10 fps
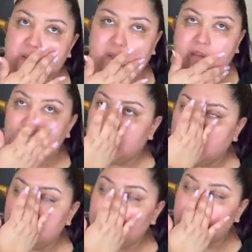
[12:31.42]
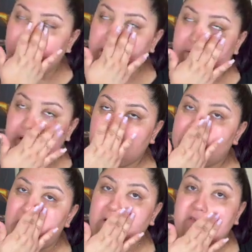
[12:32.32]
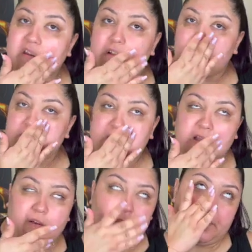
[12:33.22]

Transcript: the area where we know wrinkles come.